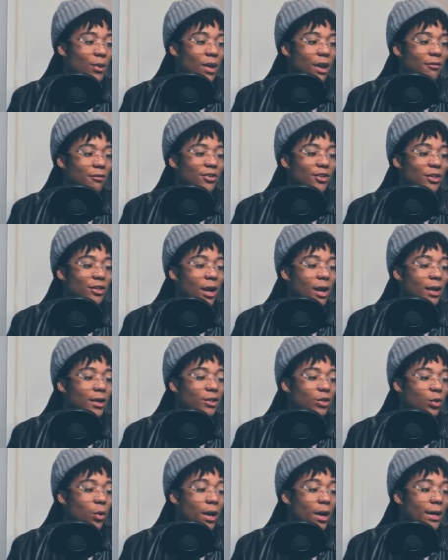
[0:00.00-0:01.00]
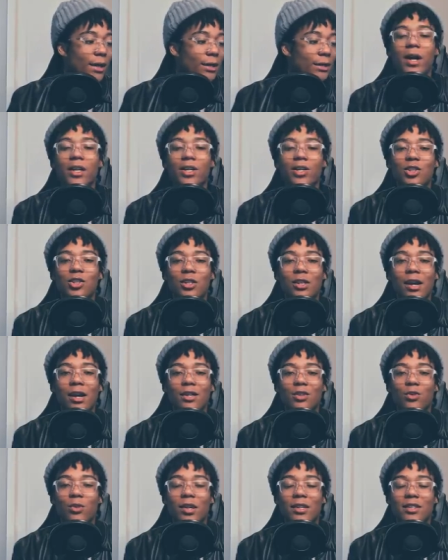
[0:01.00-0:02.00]
we have Shania Twain. Why does
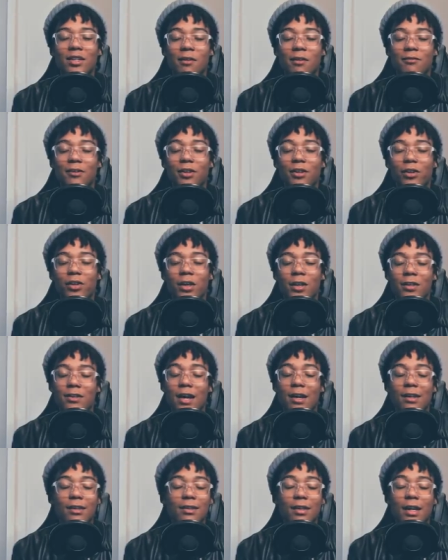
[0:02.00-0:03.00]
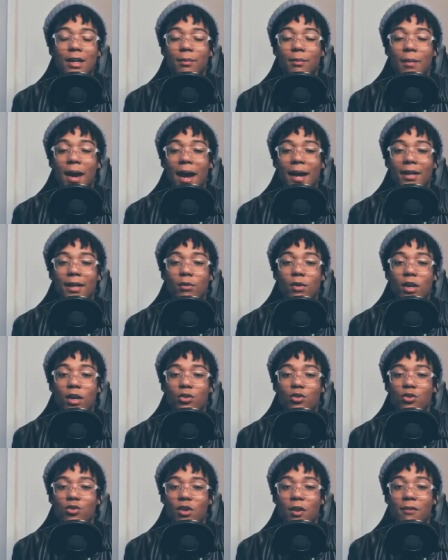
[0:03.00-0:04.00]
Shania Twain's outfit look exactly like Maggie
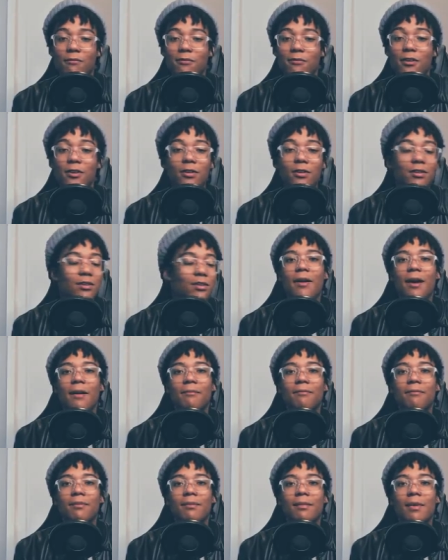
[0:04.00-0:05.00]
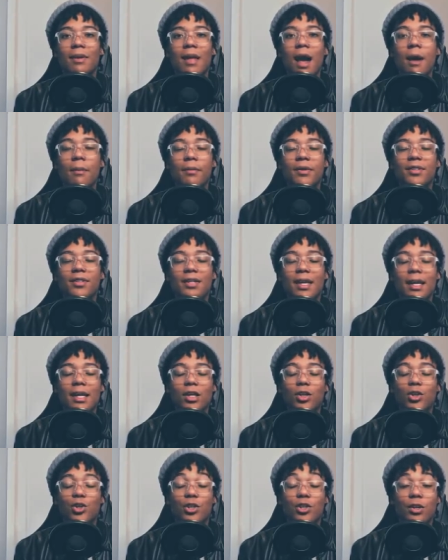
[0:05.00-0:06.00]
Rogers' outfit? If I'm not
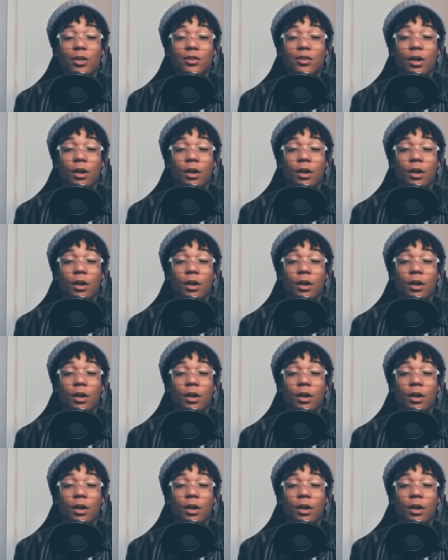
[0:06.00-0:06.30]
mistaken, she does